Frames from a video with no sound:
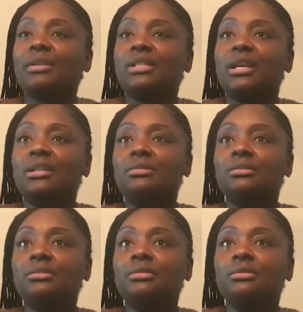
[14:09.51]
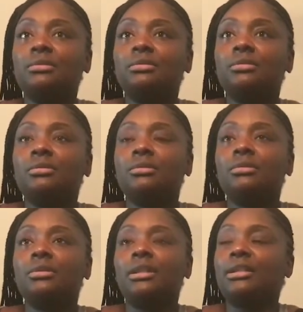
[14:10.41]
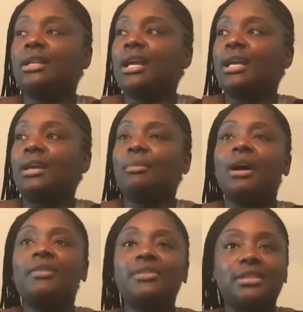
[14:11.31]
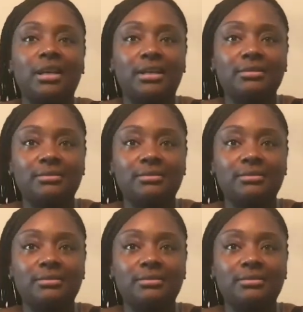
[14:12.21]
son, and then I had my other son.